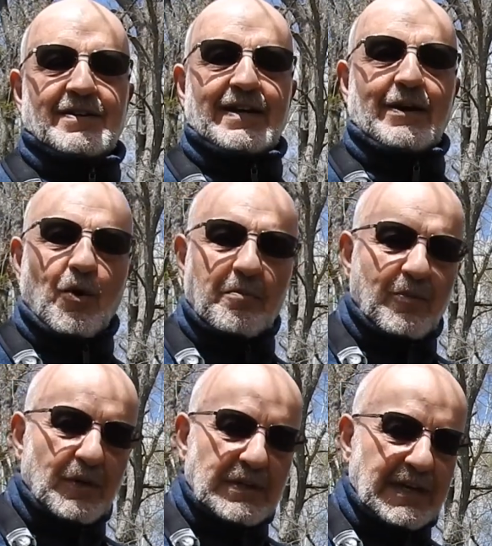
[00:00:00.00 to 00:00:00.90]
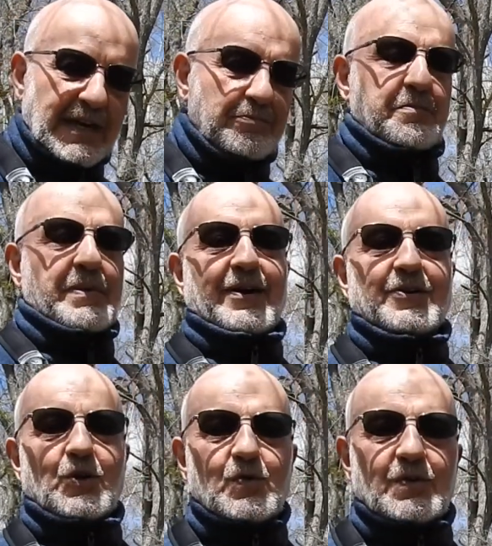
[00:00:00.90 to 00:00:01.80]
Now, one more tip
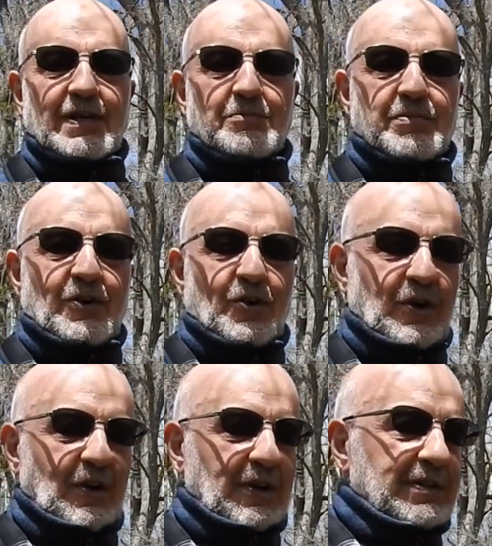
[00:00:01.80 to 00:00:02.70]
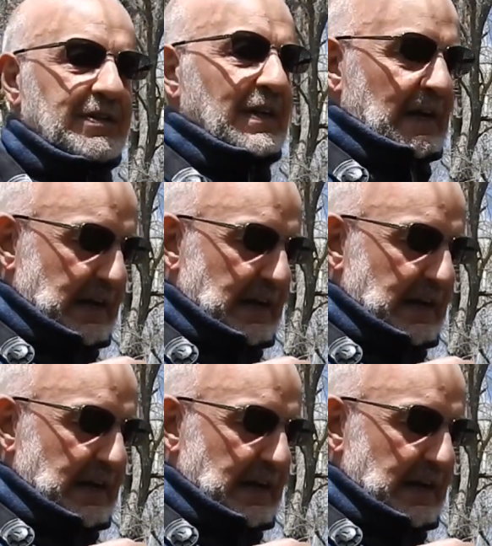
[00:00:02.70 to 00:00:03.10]
about using binoculars